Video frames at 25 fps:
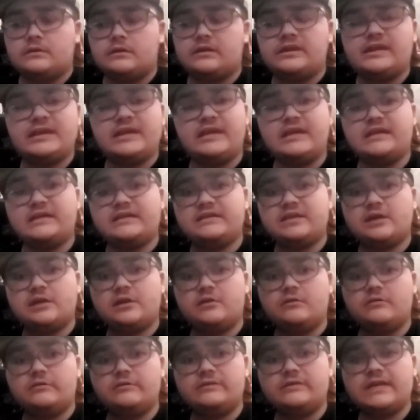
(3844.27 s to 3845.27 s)
The thing is
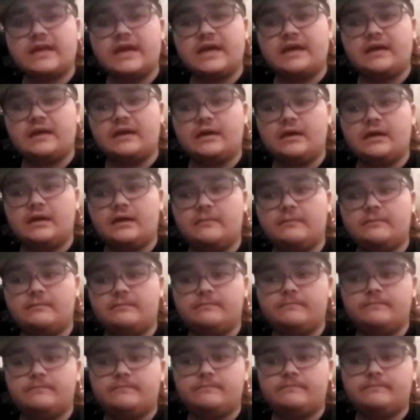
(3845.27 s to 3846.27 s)
though, is that I'm
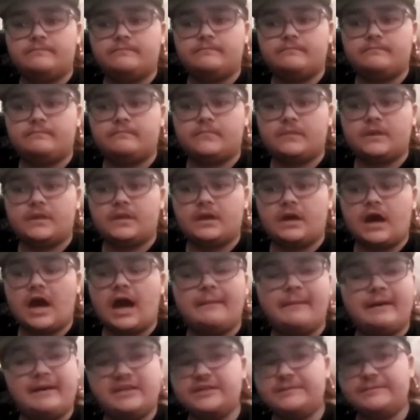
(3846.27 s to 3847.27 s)

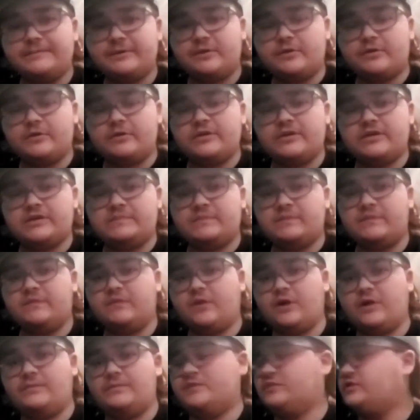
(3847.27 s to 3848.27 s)
actually recording this
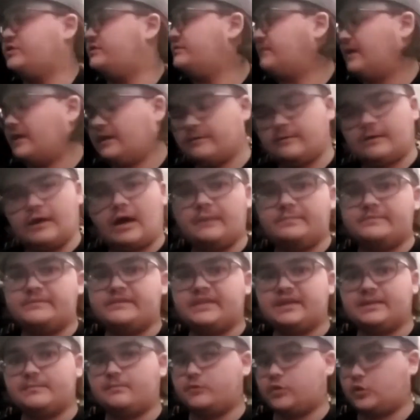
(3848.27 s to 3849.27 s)
before I'm doing my
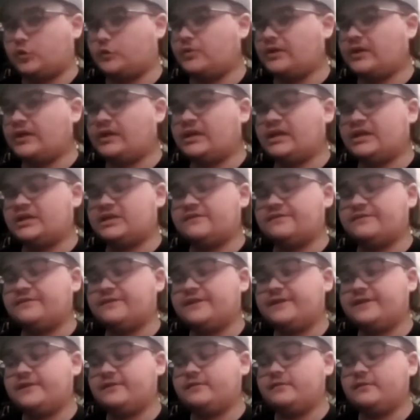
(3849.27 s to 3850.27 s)
updated Blu-ray collection
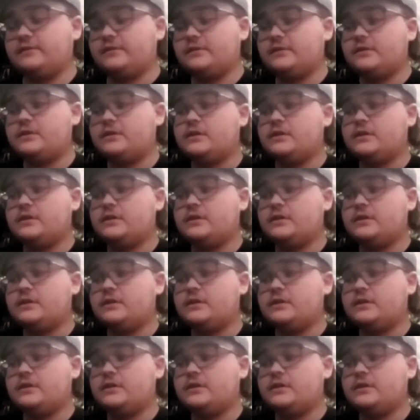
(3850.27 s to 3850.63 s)
video,